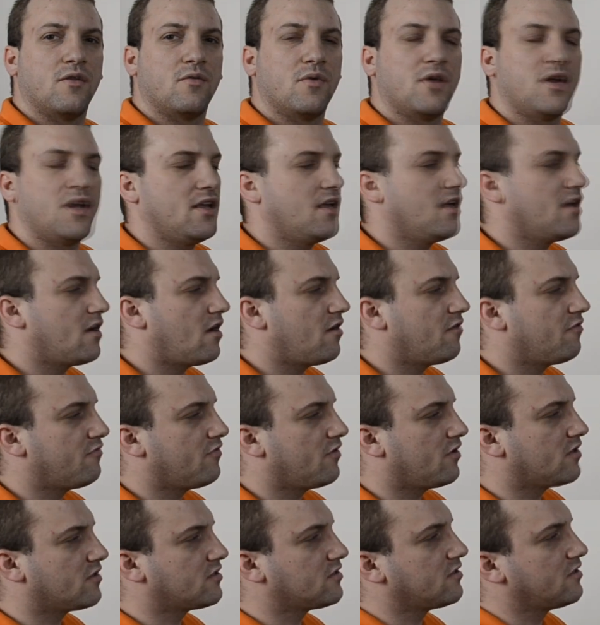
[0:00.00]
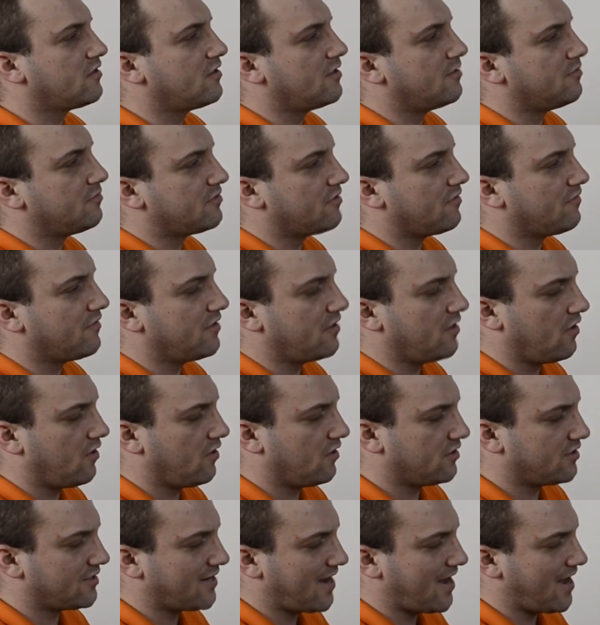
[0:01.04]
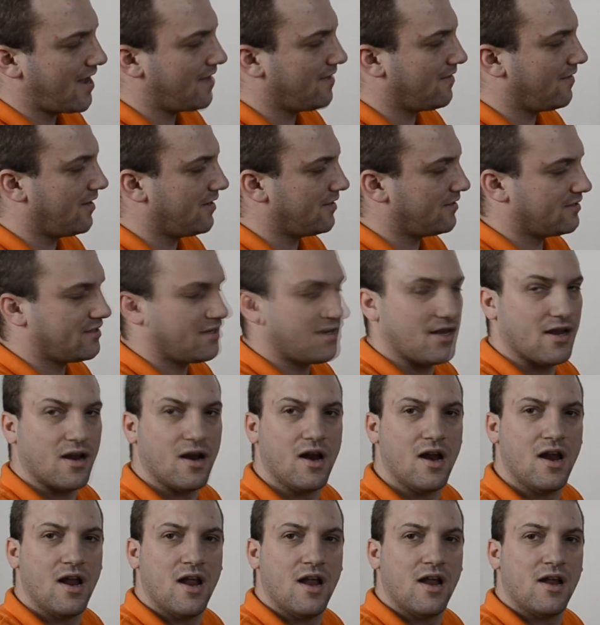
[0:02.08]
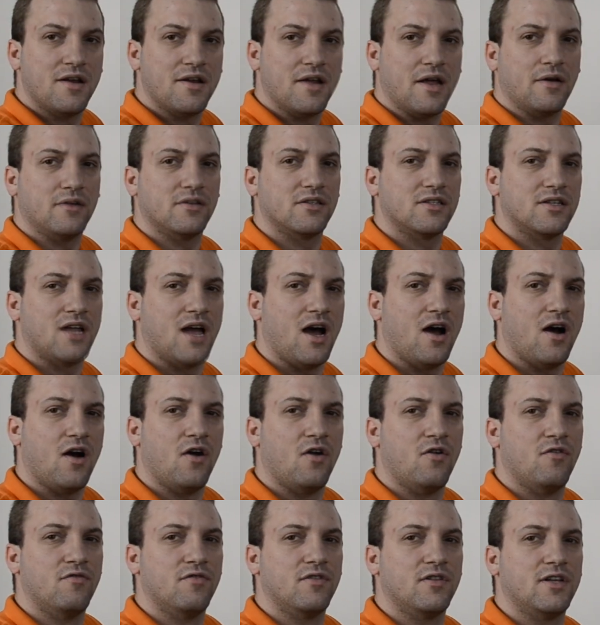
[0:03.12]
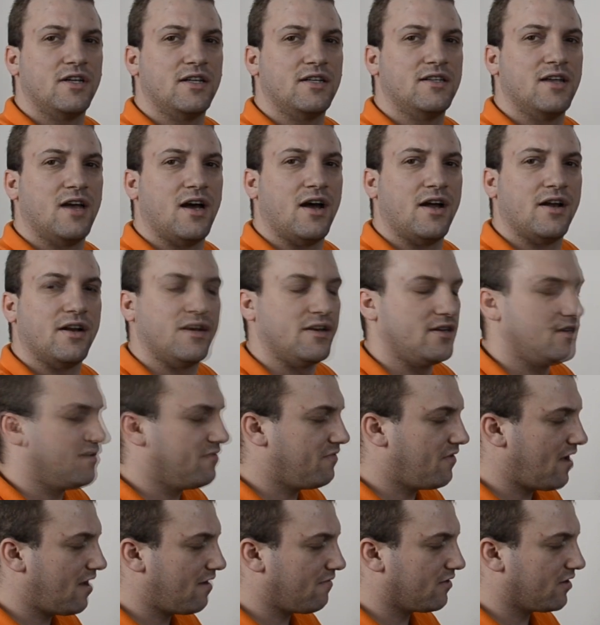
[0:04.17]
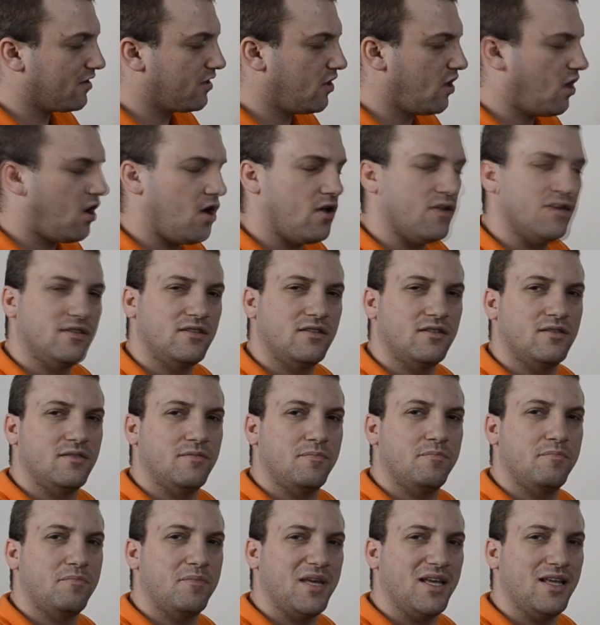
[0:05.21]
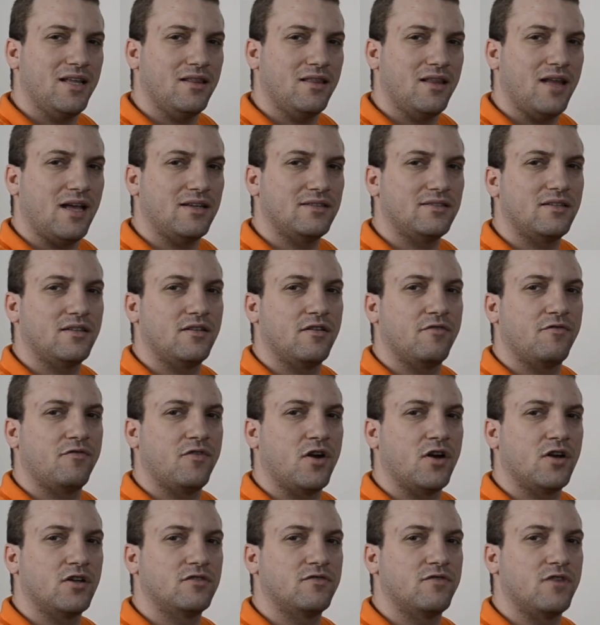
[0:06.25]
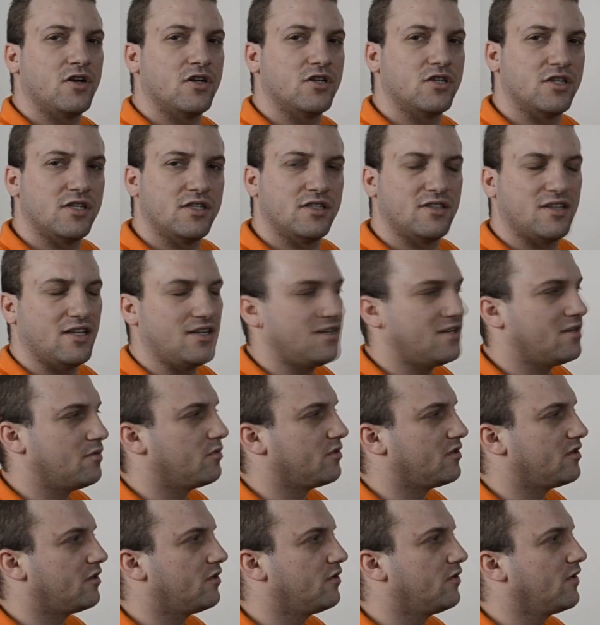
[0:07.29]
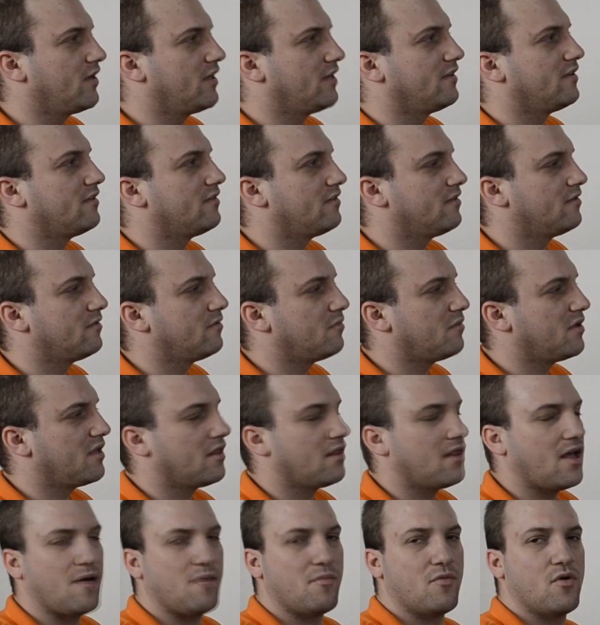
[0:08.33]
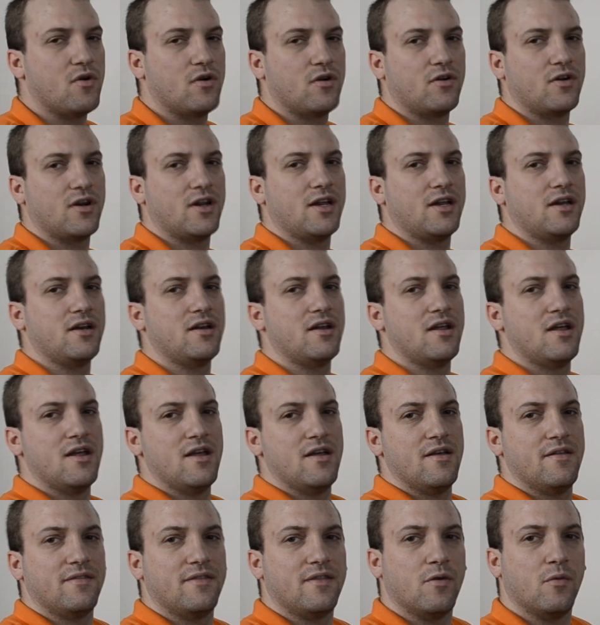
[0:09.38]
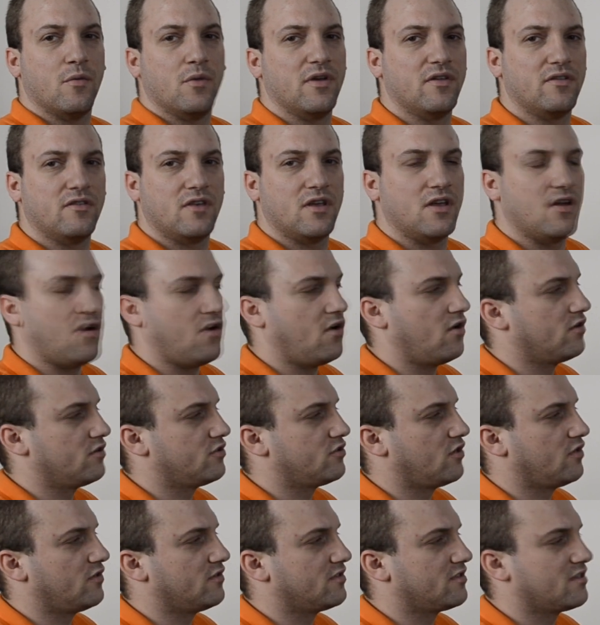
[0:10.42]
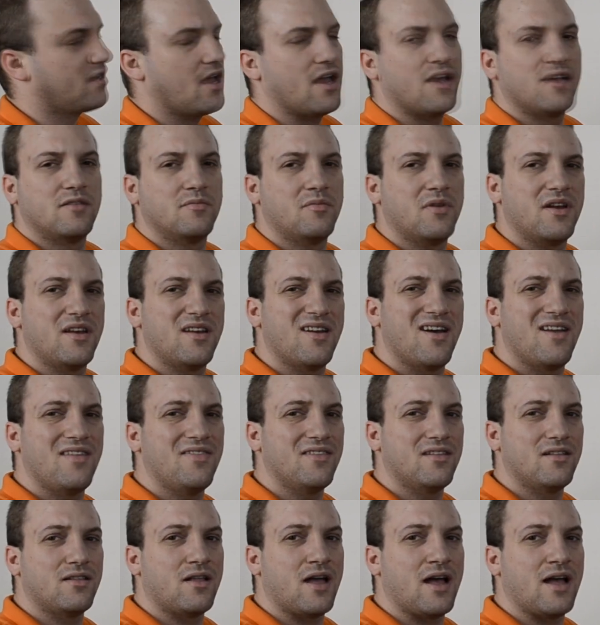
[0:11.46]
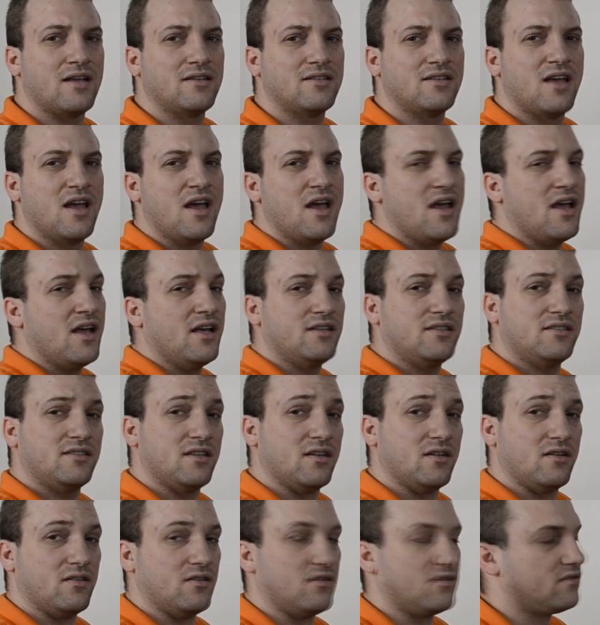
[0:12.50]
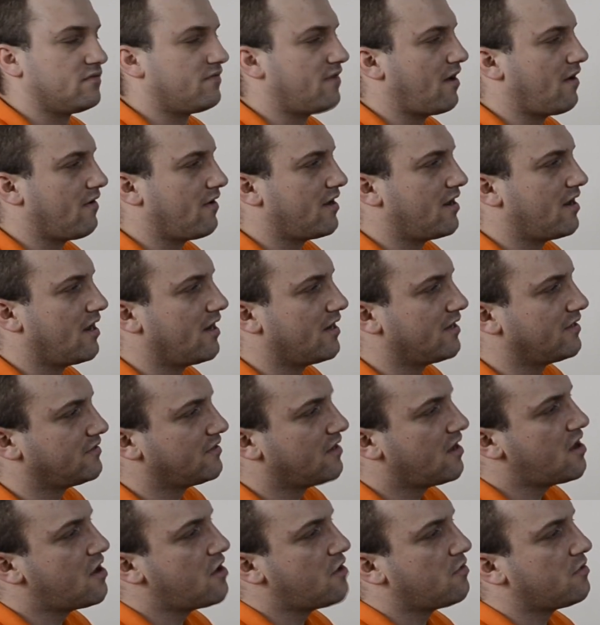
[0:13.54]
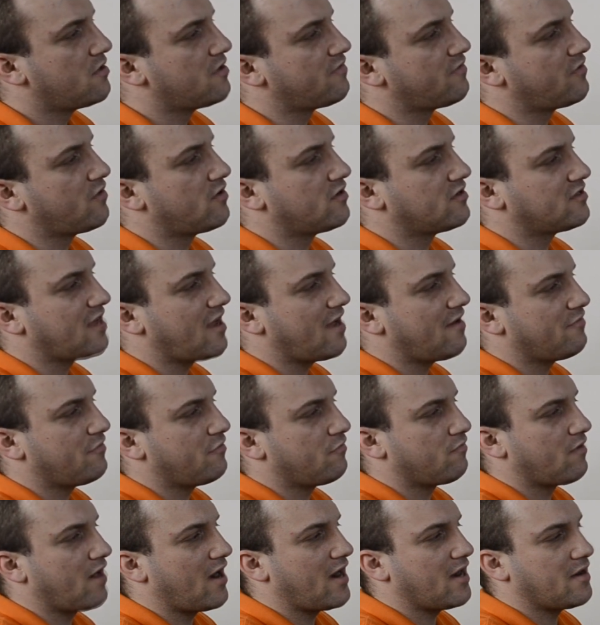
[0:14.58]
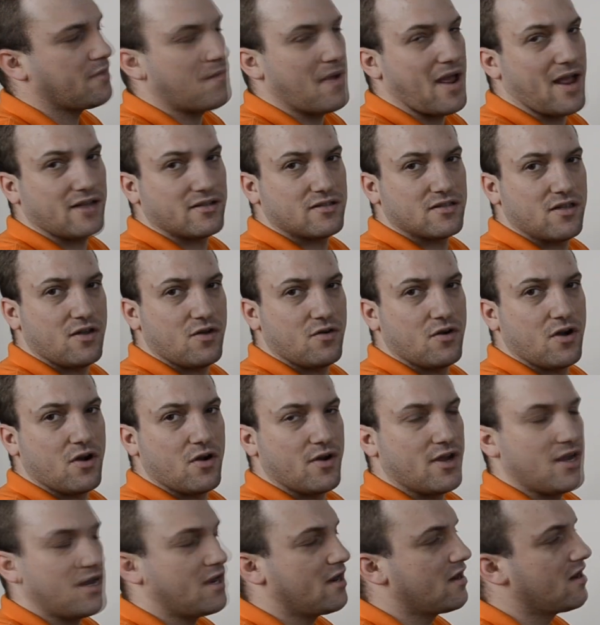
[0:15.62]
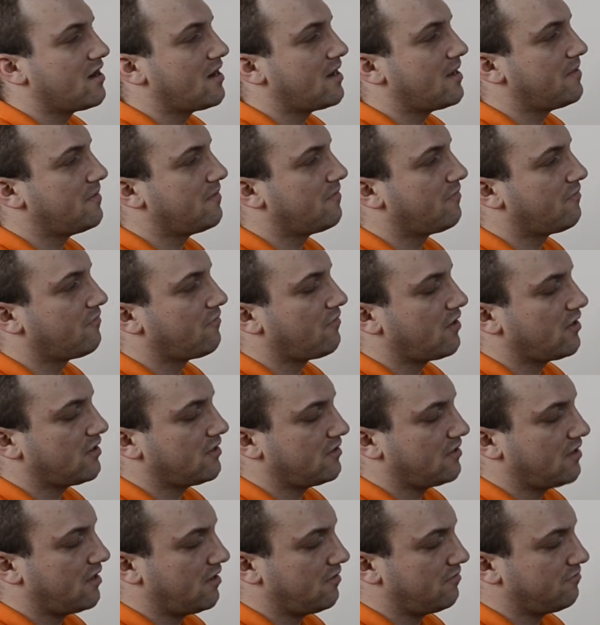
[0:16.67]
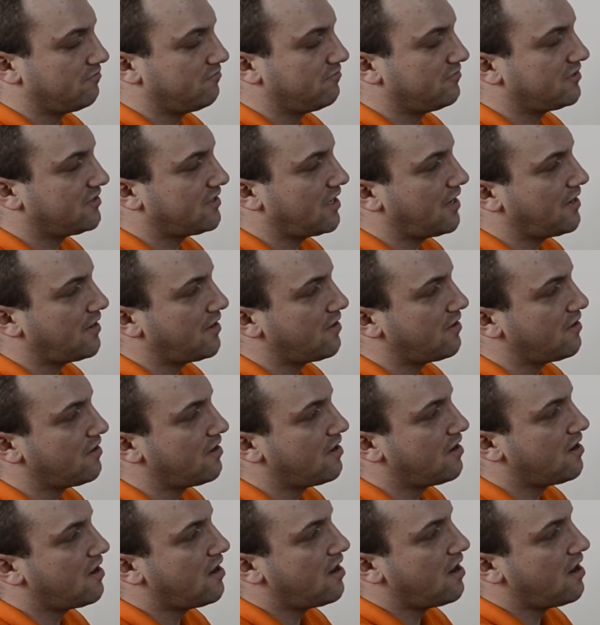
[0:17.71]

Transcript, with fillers: and we can get our first glimpse of the orange highlights here. Now, it's not overly done, and if I recall, it's a bit less than the first version as they did with the green. There seemed to be a lot more green than we see orange on this case, but nonetheless, it still looks very nice. We, of course, have the RAIDMAX logo here in the front um, center,